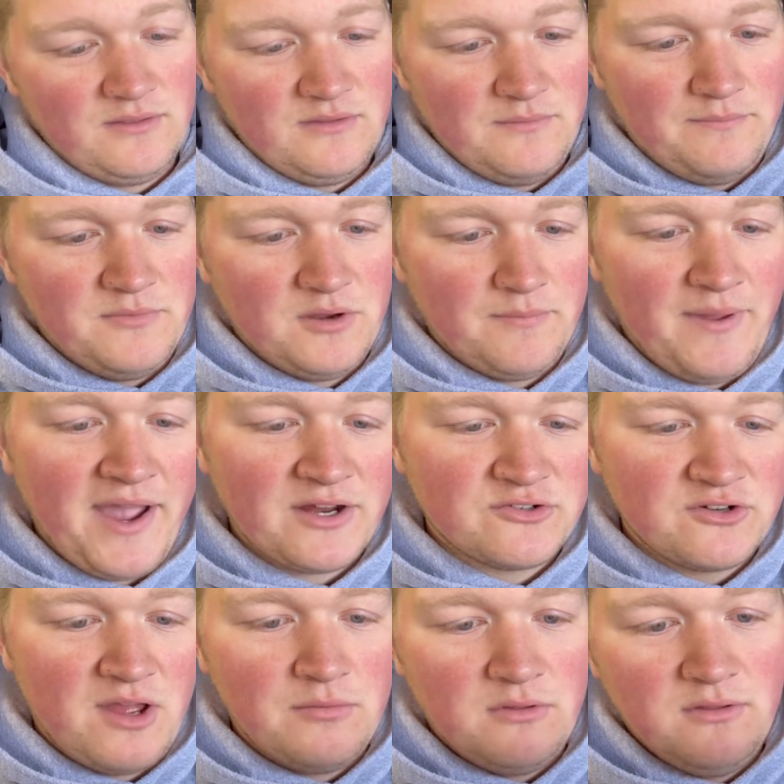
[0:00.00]
your back
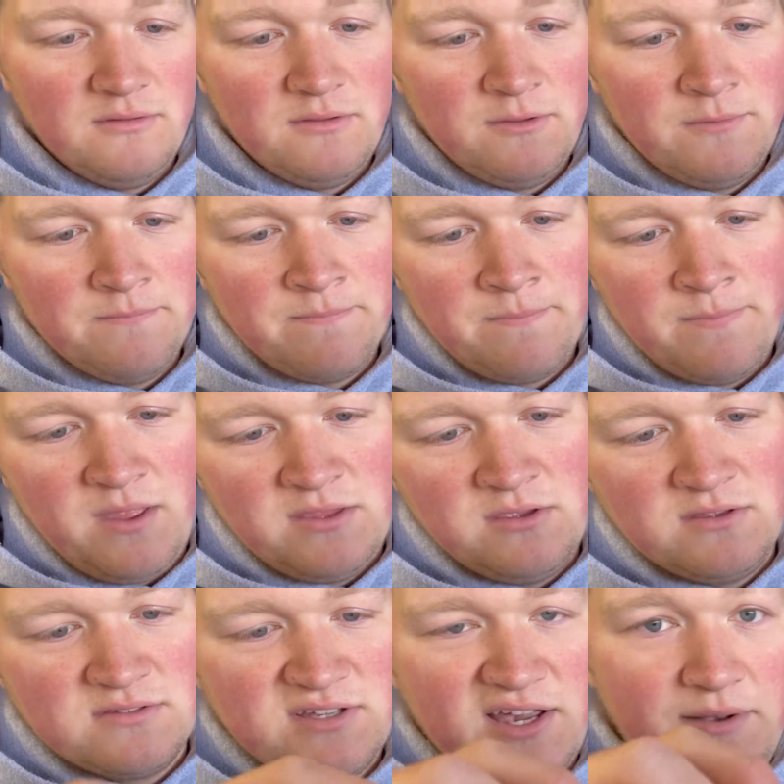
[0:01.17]
treble and you can
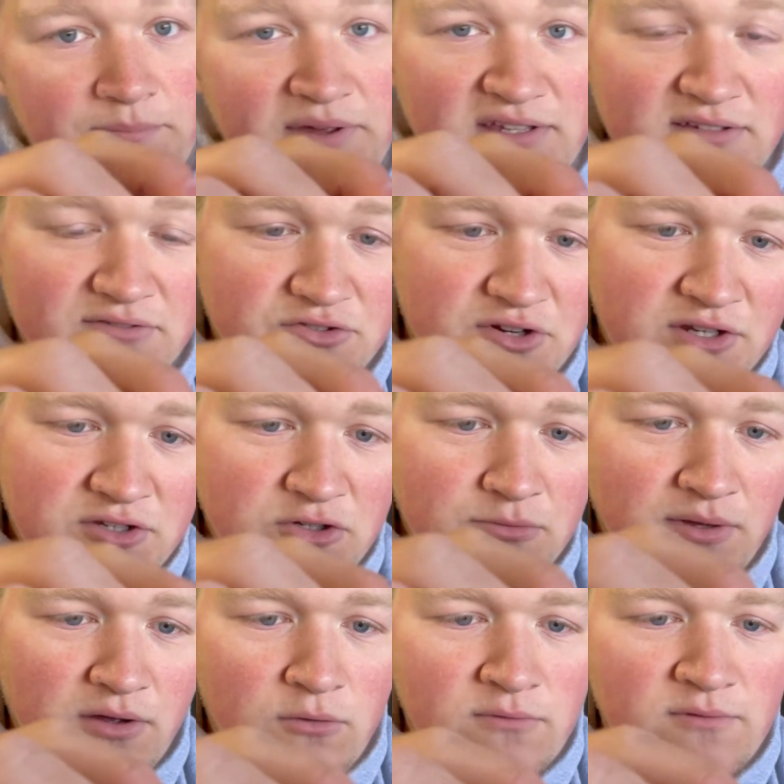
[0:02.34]
slide a piece of shrink tubing
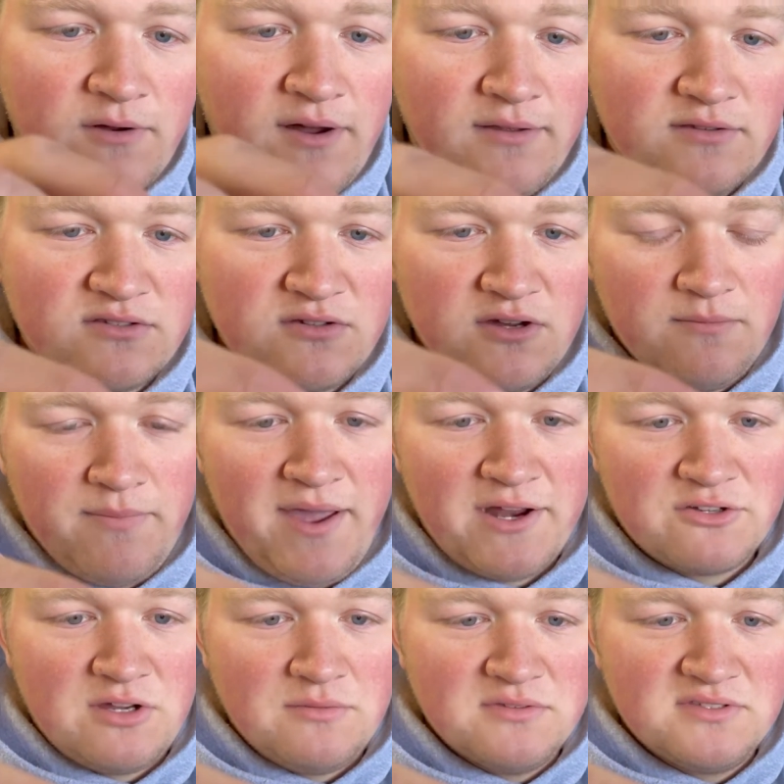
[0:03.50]
over it so your back
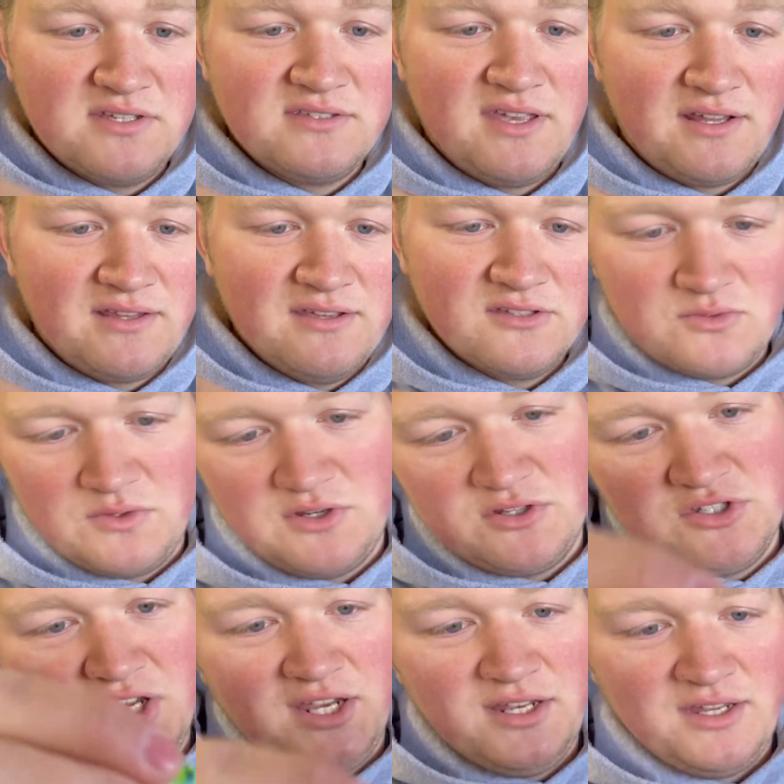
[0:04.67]
treble sits like this. When you're
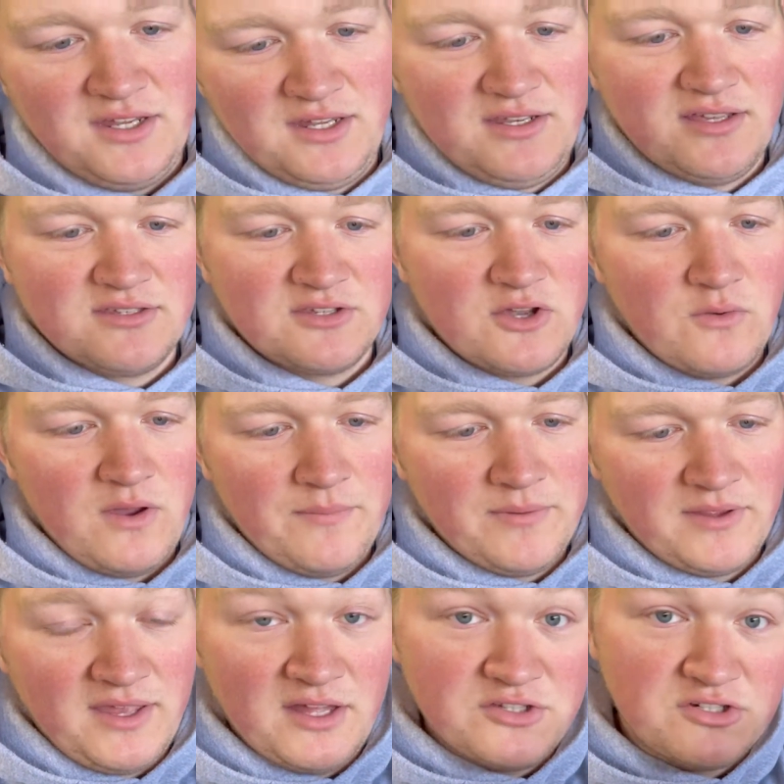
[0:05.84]
jigging it, it doesn't go up and
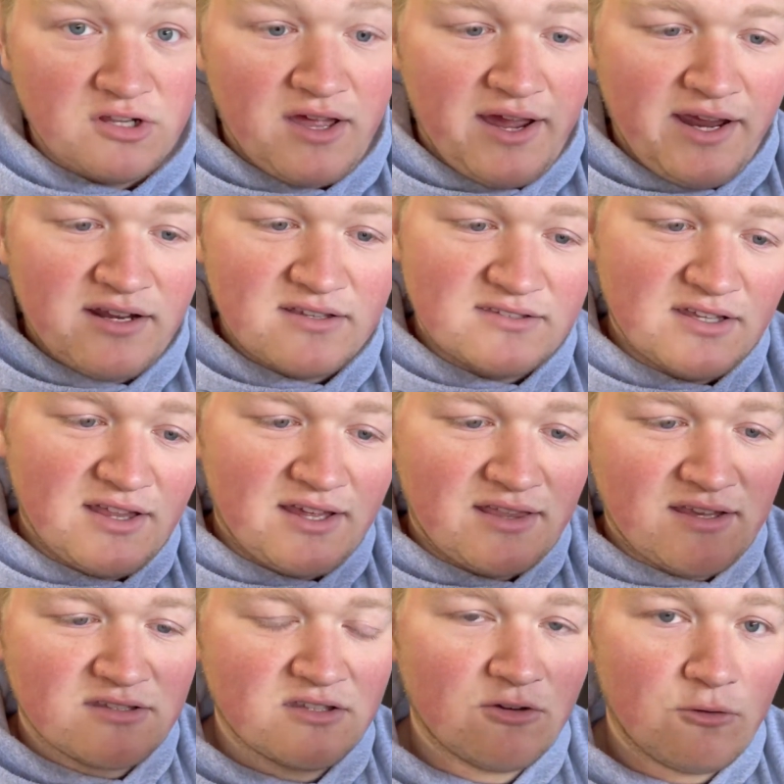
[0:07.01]
catch your line and sit like
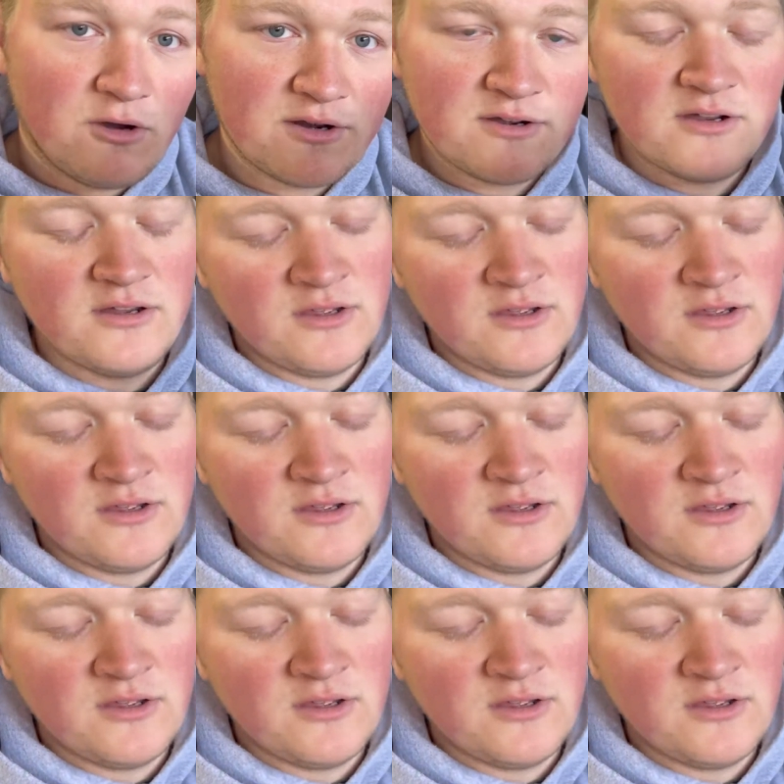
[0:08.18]
this in the water.